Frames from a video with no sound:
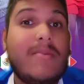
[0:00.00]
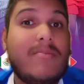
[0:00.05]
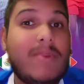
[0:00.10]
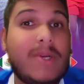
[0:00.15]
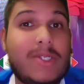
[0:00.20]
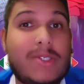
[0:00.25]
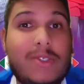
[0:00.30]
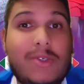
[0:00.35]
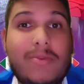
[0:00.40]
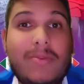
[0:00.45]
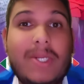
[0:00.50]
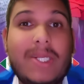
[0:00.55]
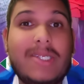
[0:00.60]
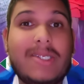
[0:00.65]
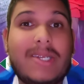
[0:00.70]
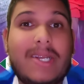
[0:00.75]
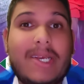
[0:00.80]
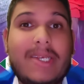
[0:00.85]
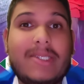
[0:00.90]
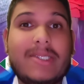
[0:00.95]
But 2 minutes
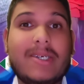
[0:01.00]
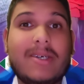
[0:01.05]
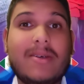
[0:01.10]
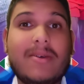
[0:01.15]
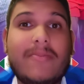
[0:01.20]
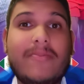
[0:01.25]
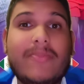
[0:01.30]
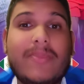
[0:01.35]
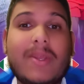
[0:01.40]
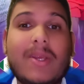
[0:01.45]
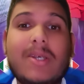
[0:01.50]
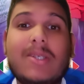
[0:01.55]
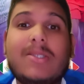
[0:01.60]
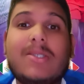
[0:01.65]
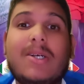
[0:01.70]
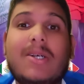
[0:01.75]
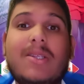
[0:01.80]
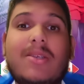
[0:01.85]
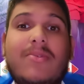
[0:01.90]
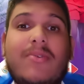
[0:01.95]
later,
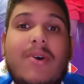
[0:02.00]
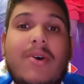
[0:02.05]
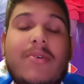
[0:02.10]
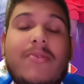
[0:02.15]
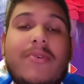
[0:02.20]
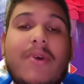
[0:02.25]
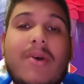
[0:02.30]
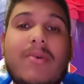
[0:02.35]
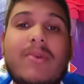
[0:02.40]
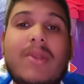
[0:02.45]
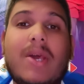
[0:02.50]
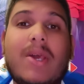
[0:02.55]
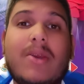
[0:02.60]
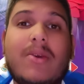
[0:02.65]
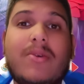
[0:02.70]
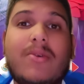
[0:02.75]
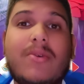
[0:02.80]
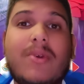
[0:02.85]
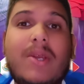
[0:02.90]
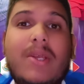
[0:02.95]
Saldivar found a
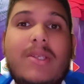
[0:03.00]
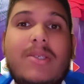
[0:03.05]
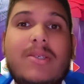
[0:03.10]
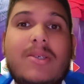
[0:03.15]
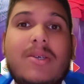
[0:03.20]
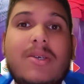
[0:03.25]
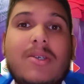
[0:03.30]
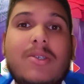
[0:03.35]
great